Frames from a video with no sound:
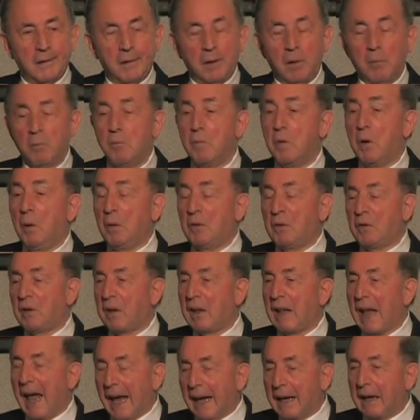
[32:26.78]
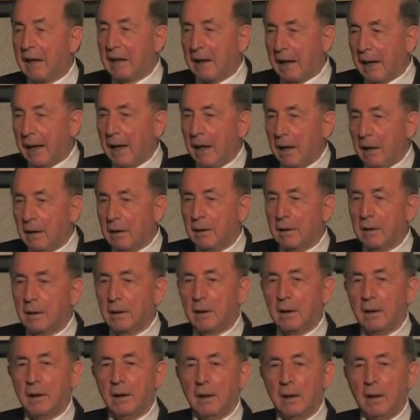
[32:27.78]
most likely
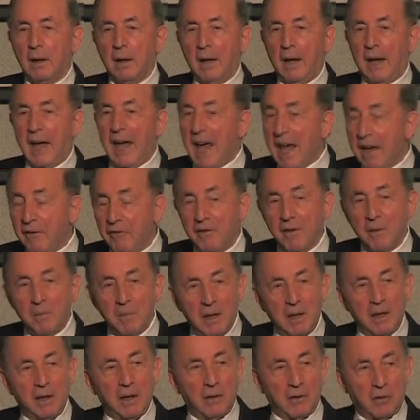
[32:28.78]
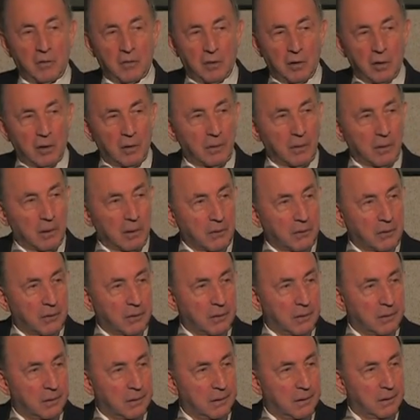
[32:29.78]
500,000
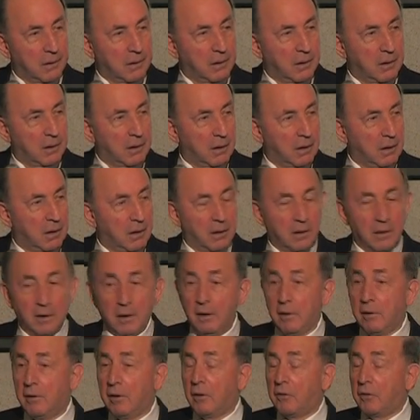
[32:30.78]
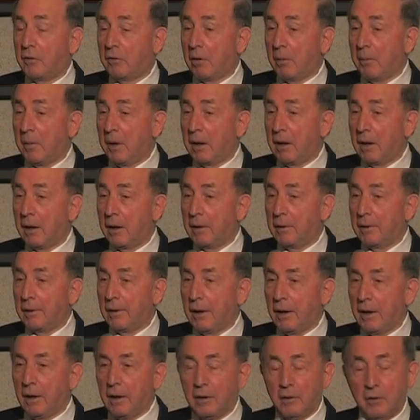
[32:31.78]
servers distributed
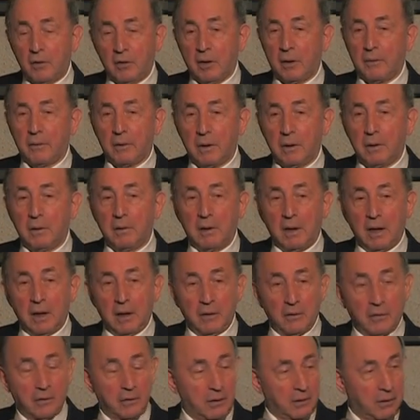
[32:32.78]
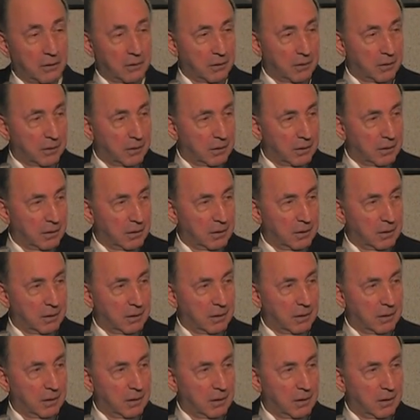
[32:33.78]
in several locations.
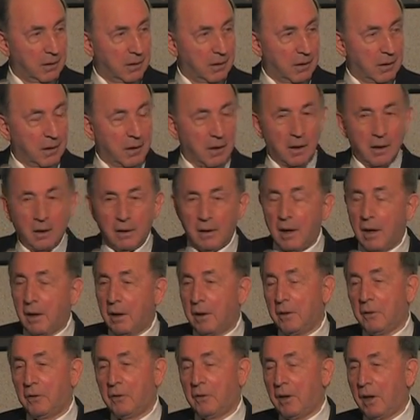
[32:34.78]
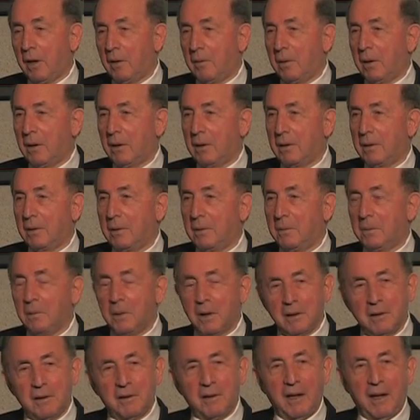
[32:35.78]
Now you say, well,
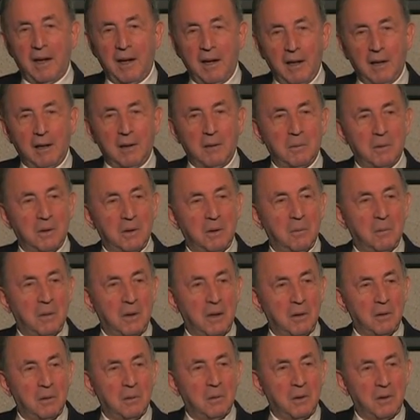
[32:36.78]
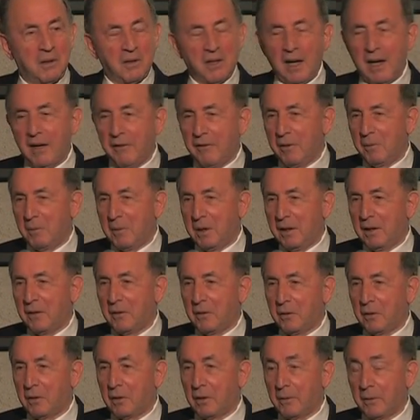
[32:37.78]
what the hell would we do with
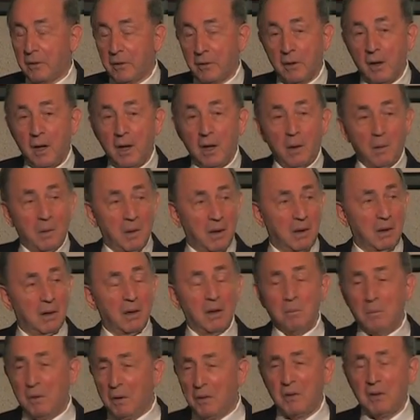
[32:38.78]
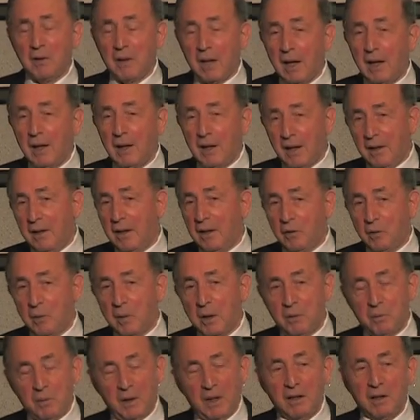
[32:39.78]
500,000 servers? Well, most likely that's
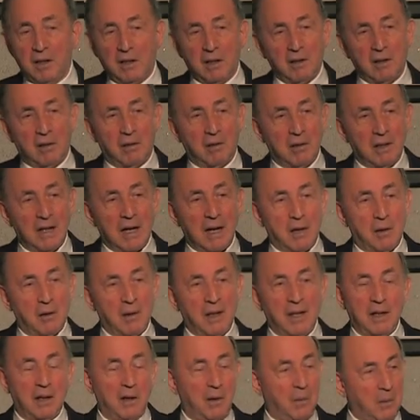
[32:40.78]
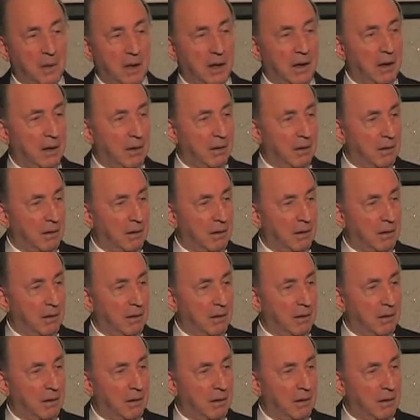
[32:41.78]
what we got now anyway.